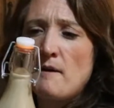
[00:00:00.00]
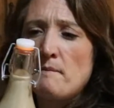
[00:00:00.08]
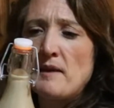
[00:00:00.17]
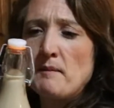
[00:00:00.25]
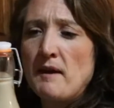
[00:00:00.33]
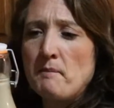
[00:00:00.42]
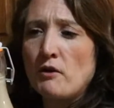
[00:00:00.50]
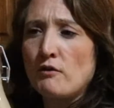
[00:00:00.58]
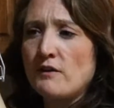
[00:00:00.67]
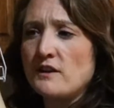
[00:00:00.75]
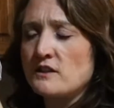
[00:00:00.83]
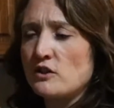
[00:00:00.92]
They make
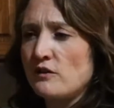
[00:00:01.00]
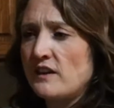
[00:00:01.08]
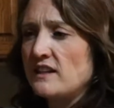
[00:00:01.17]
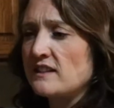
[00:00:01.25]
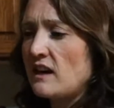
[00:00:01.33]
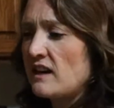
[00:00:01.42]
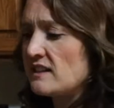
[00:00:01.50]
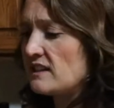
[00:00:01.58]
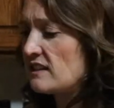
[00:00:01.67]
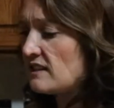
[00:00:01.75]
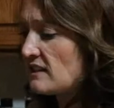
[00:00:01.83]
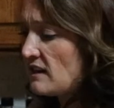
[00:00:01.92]
perfect serving
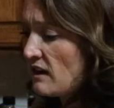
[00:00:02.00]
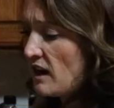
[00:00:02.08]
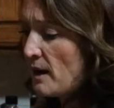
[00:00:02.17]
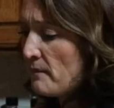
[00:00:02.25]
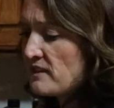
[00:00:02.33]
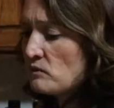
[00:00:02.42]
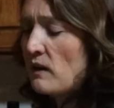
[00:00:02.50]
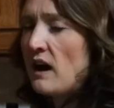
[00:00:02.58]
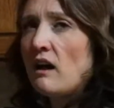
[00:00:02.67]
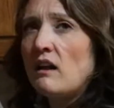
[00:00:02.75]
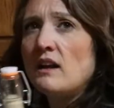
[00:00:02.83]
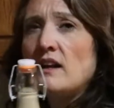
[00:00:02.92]
sizes as
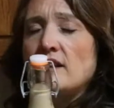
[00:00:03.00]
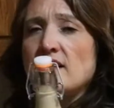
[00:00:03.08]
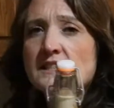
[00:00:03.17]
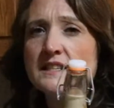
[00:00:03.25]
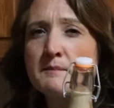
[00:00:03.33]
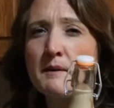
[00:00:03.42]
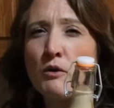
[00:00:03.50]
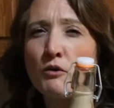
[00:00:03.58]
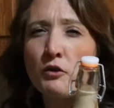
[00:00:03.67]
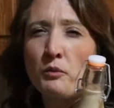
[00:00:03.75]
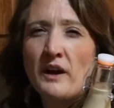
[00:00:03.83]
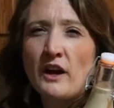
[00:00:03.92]
well. This is about
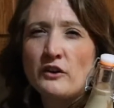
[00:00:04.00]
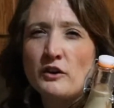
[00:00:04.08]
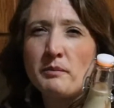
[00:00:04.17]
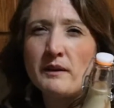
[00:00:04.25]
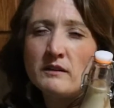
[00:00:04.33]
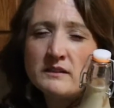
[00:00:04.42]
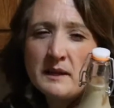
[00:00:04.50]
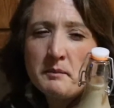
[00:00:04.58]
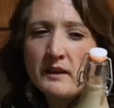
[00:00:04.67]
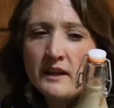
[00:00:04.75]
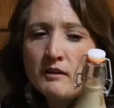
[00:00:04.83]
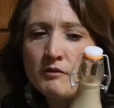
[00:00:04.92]
300 mils, I
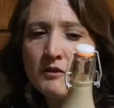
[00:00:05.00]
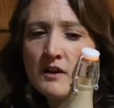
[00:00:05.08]
believe.